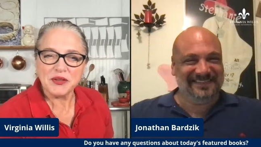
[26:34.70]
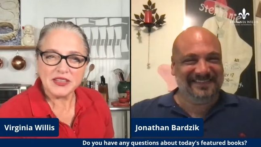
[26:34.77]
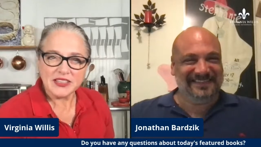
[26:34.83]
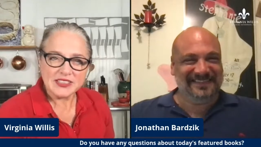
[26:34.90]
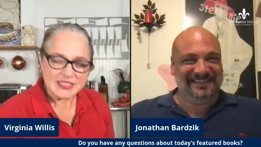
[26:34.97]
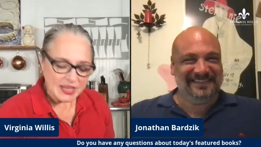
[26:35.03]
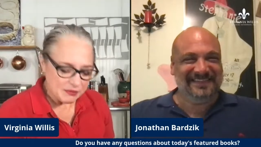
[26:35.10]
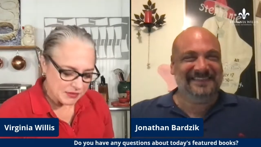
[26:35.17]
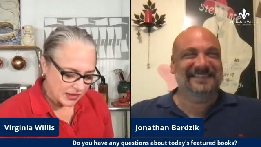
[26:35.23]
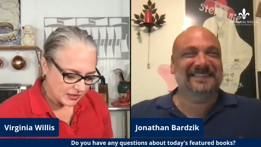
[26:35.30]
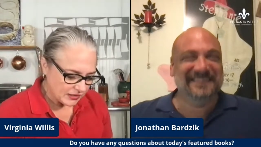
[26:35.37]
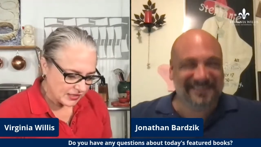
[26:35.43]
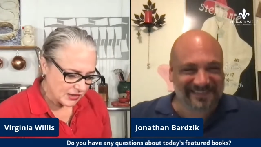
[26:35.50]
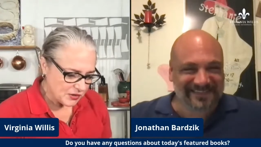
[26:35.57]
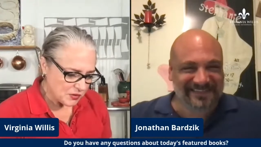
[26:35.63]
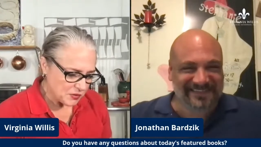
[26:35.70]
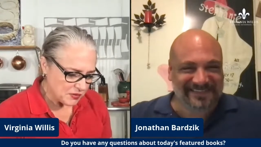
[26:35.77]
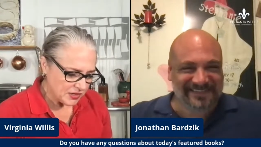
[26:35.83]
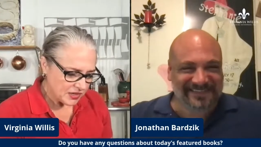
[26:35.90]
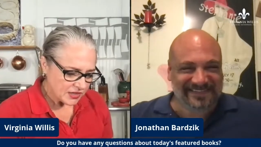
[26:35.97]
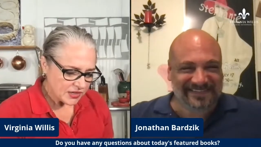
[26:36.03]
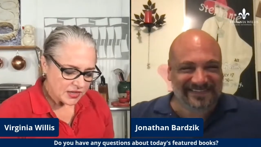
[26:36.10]
Speaker 1: Willis, I'm not alone.
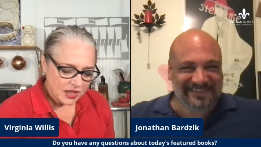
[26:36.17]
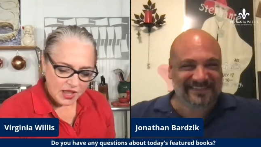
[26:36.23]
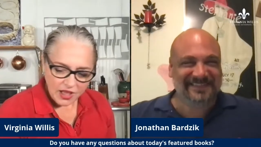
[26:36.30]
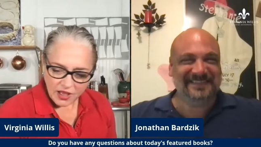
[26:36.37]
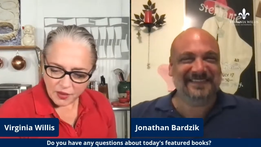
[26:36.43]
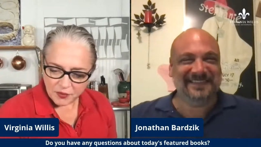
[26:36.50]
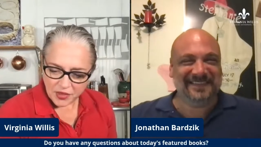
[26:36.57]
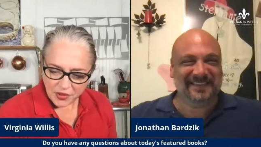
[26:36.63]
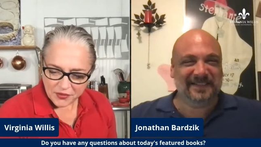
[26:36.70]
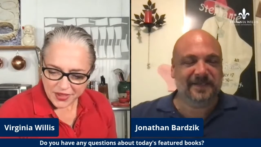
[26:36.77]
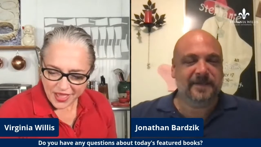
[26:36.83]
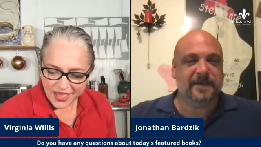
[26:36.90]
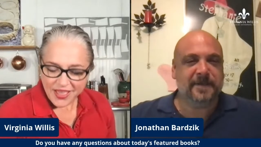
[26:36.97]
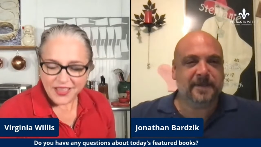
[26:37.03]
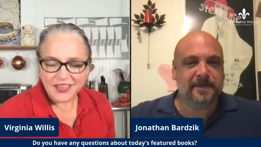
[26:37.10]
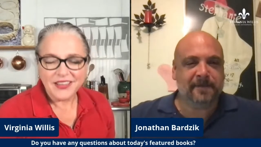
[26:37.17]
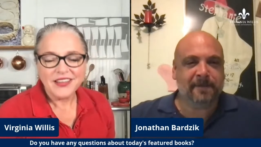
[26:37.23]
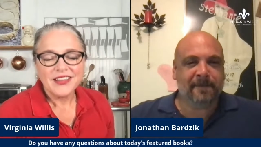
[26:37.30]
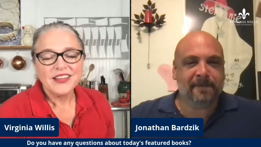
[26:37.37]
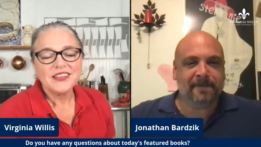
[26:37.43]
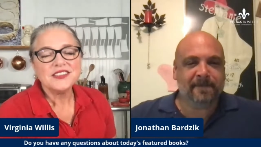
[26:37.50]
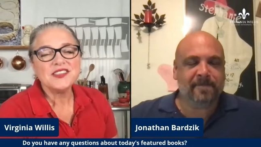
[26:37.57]
Um, okay,
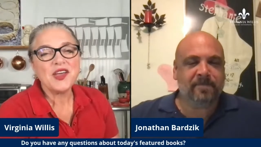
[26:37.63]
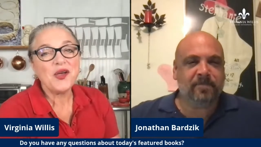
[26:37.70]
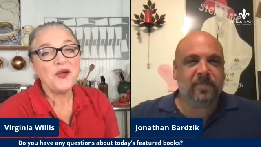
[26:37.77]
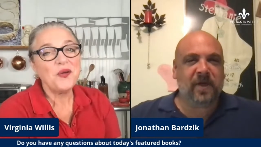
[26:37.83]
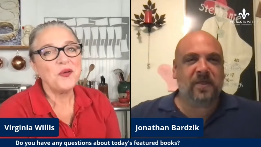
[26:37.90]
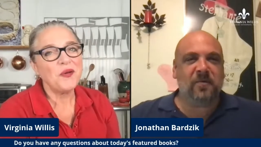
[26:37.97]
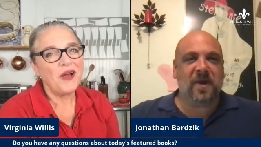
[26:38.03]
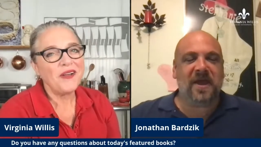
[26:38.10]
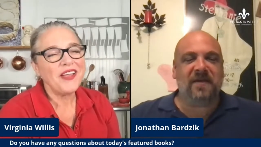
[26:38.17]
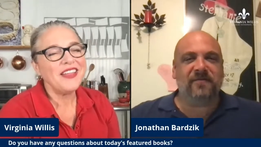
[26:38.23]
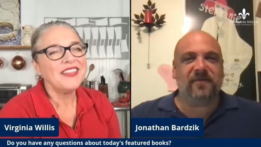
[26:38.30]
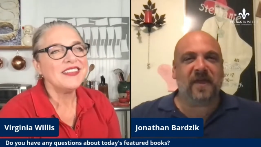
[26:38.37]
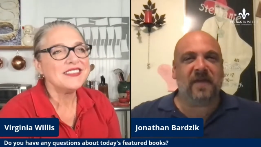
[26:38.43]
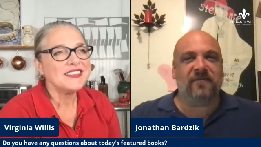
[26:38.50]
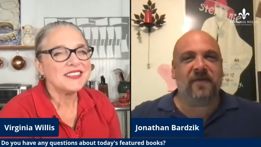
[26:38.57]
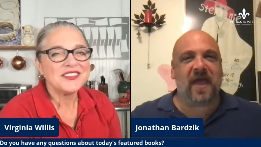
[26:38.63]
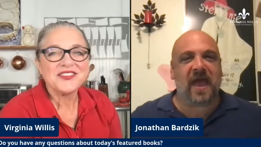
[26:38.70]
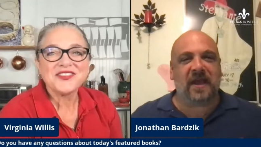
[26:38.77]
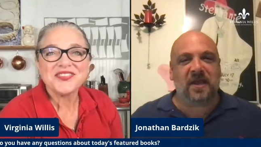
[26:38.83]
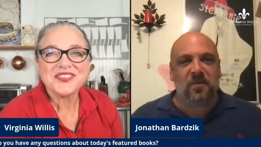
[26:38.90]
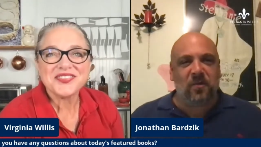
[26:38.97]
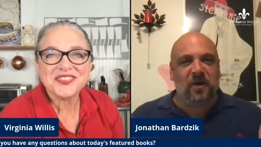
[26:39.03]
so
Speaker 2: if
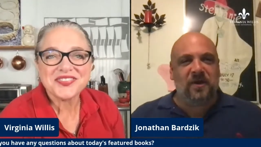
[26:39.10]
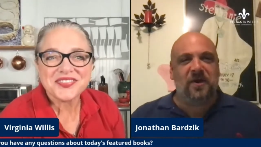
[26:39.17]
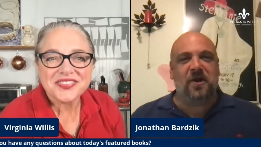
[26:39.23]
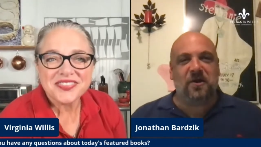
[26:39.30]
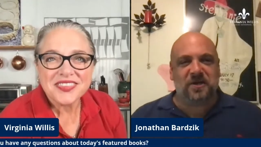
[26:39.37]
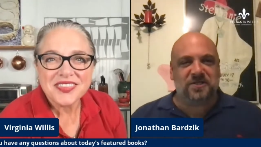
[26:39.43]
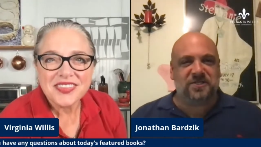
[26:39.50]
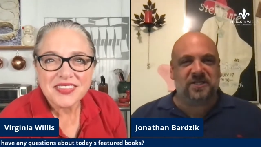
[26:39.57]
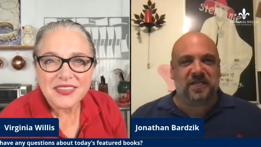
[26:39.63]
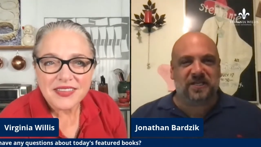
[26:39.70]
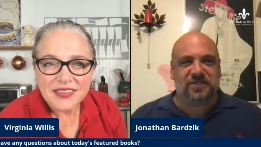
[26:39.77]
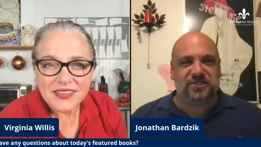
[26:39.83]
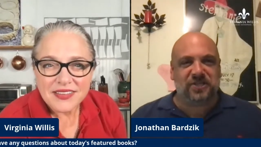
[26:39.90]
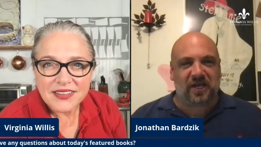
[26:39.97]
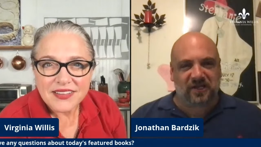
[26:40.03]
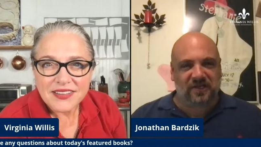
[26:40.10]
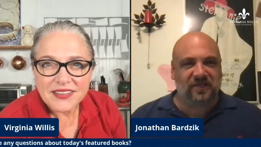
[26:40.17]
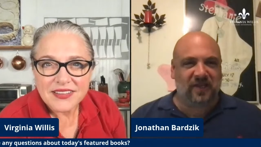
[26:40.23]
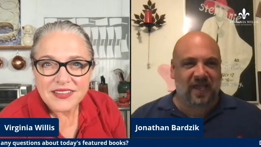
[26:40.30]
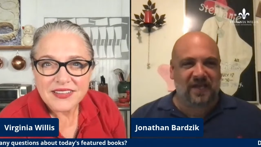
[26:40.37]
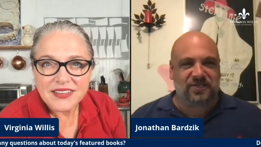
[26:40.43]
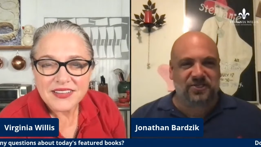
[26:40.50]
anyone noticed the
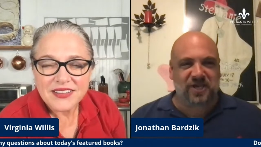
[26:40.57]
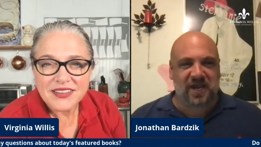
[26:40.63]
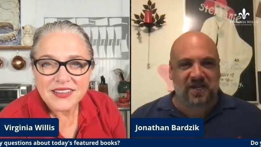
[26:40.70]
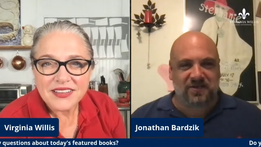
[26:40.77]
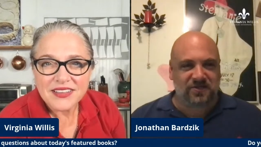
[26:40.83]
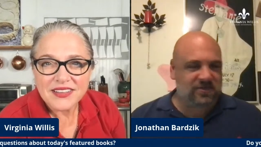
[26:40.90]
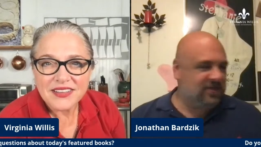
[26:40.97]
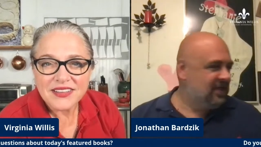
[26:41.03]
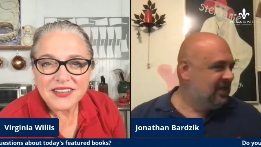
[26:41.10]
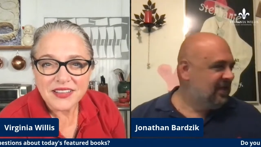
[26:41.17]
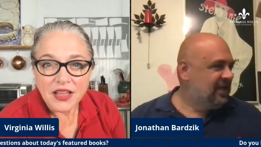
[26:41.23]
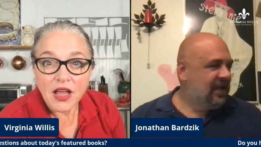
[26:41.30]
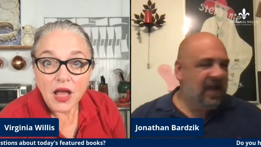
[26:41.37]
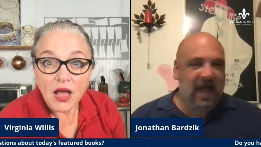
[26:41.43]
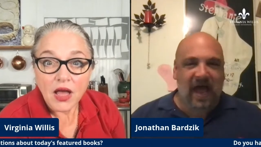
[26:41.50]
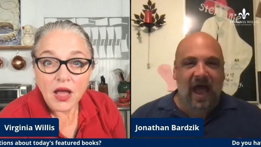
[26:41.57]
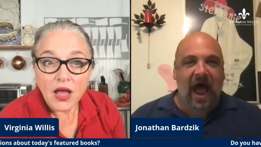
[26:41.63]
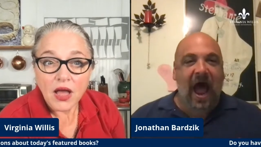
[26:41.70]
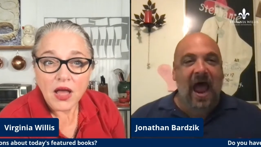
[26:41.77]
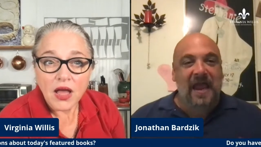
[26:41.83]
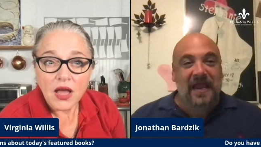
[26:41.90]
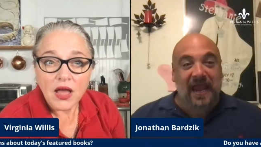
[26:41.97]
sudden light change, uh,
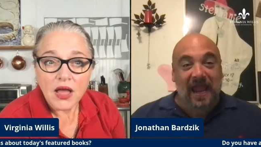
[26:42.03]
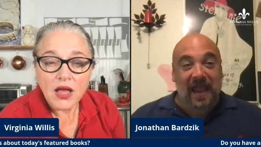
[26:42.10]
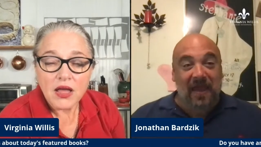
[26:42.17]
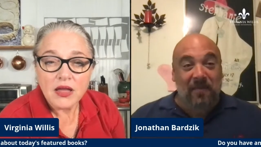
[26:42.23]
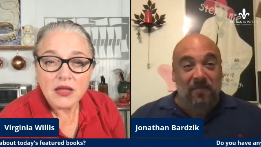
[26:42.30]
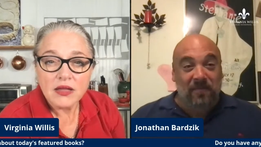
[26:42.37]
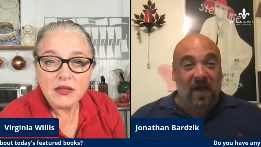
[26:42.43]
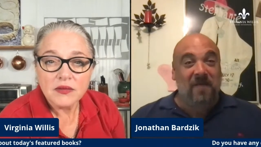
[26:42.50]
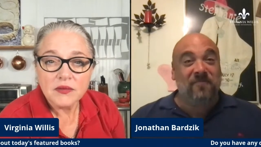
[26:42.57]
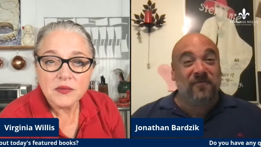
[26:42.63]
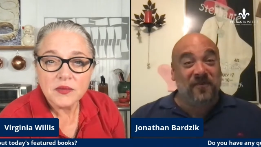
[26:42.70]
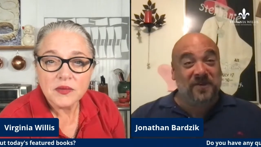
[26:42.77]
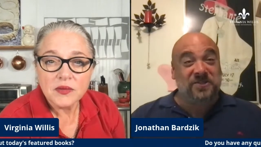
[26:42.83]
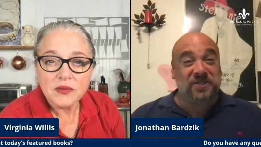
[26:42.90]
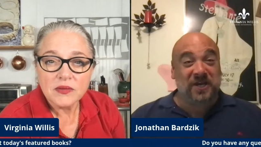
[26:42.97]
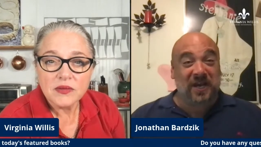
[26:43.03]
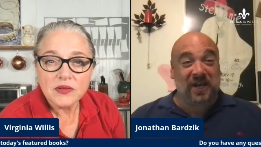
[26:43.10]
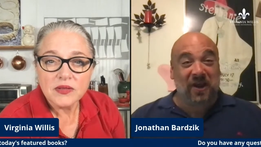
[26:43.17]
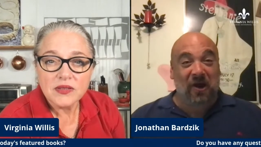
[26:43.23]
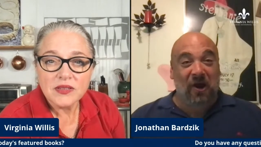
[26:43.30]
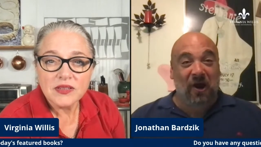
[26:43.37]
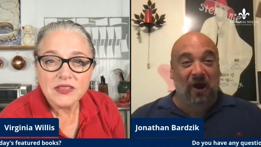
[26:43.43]
I am I'm
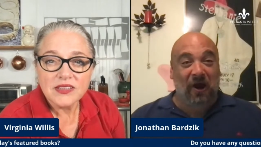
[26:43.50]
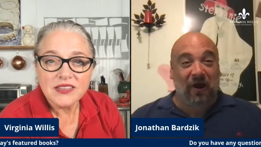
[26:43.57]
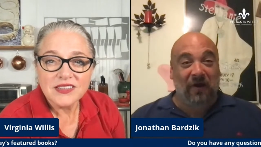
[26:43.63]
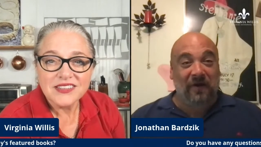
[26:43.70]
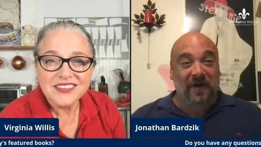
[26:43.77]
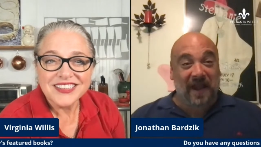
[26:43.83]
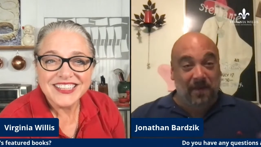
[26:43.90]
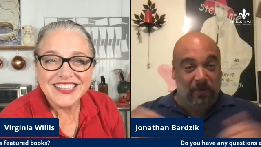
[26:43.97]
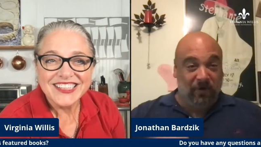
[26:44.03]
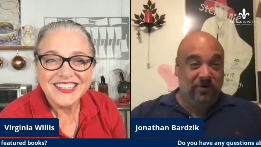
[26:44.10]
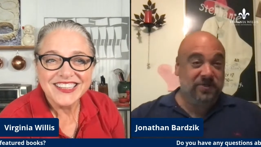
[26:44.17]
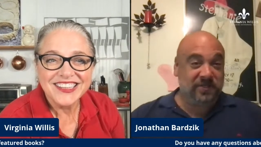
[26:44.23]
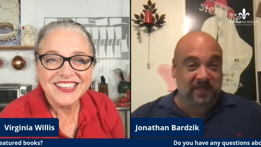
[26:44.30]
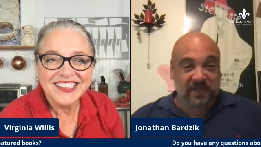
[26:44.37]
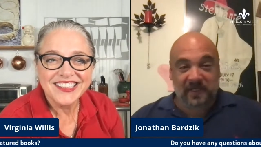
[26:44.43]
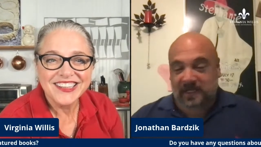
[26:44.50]
visiting our neighbors